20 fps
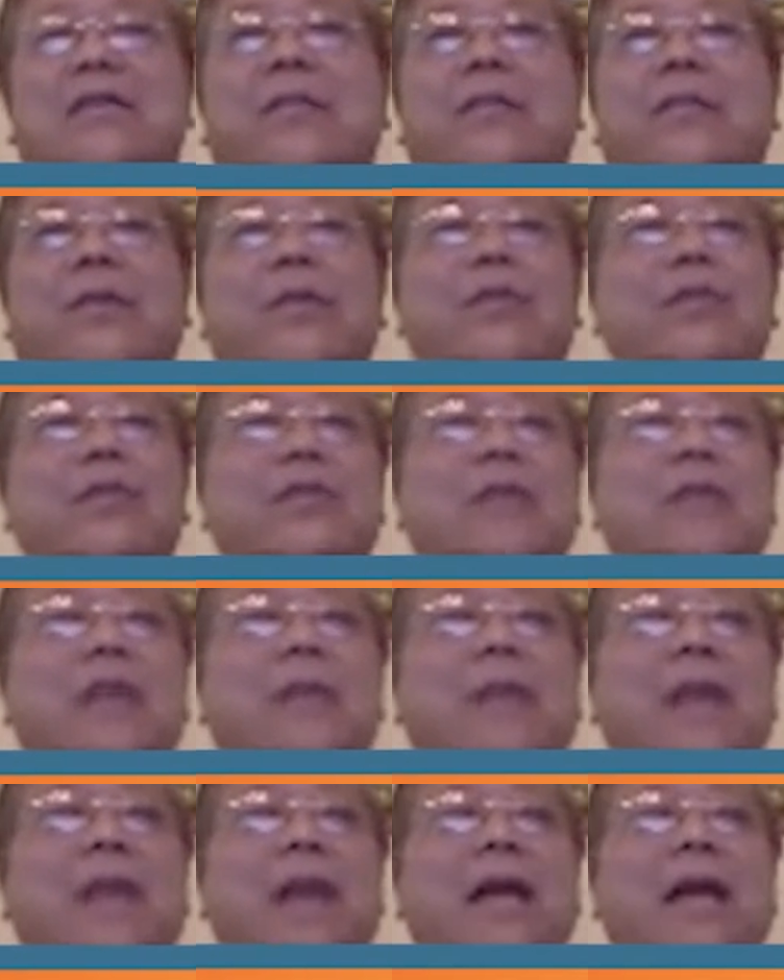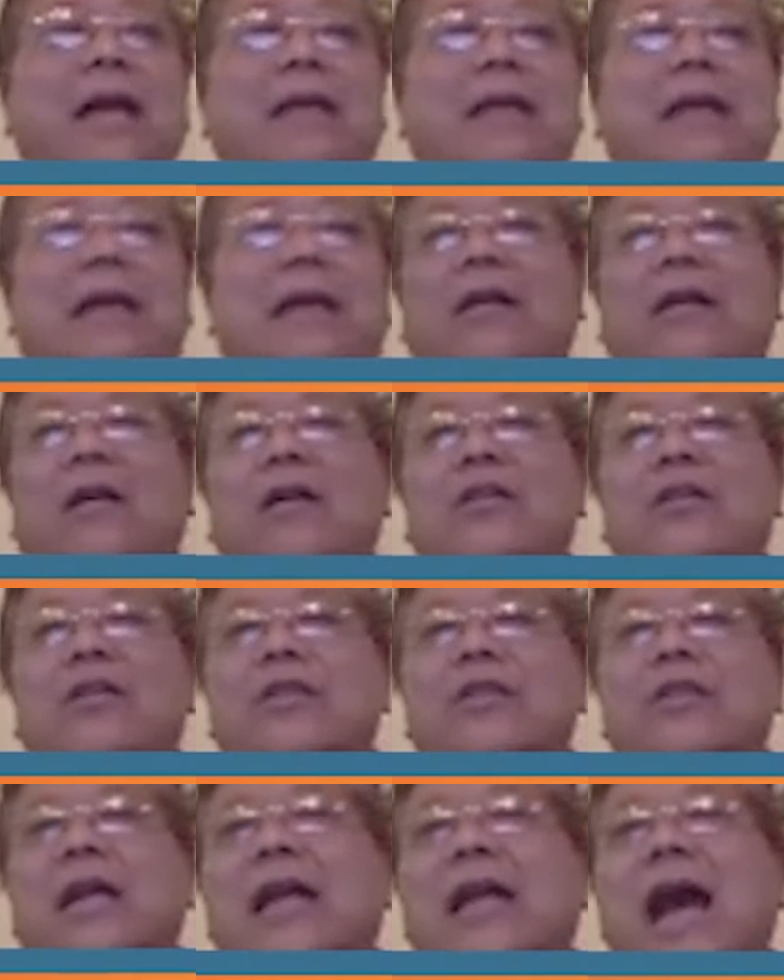both Yamanaka technology
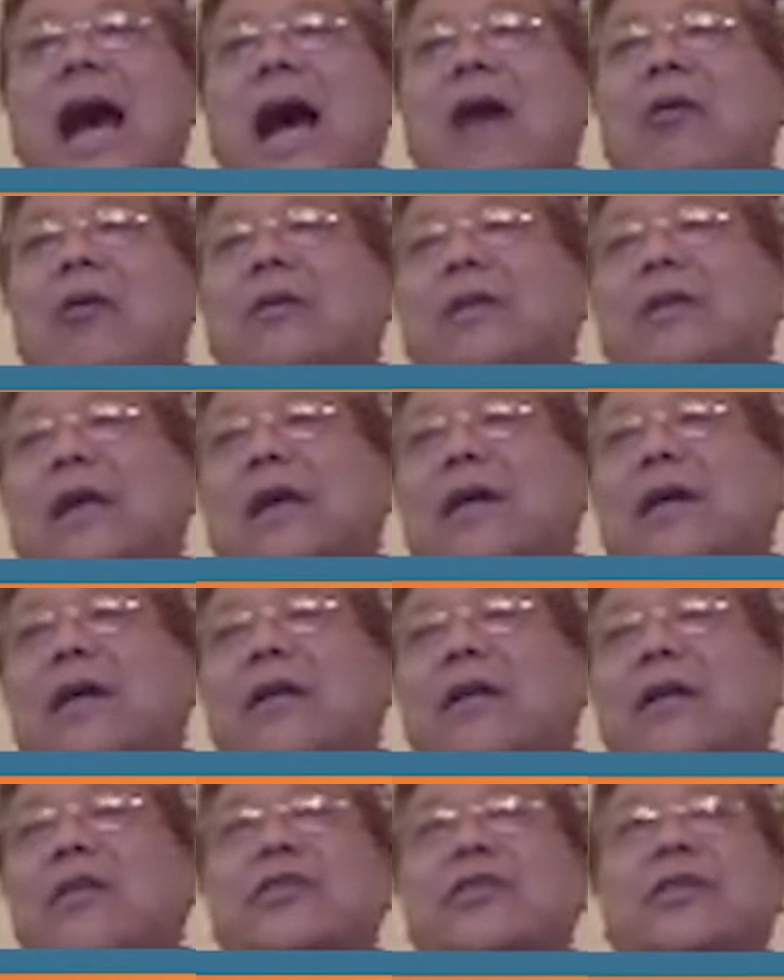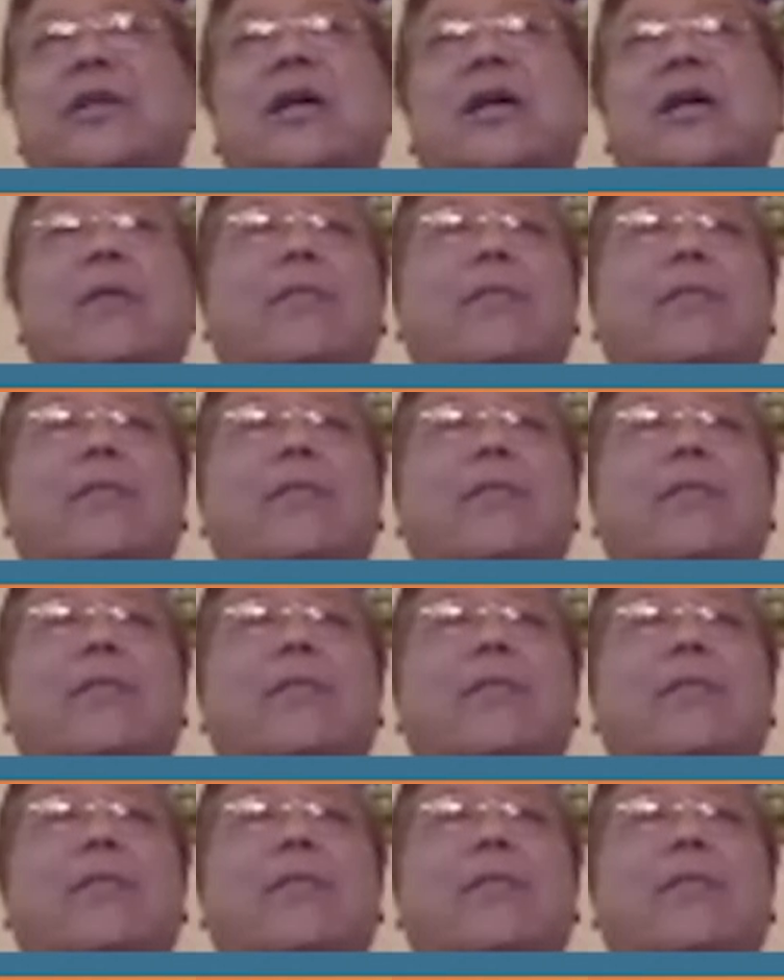and our technology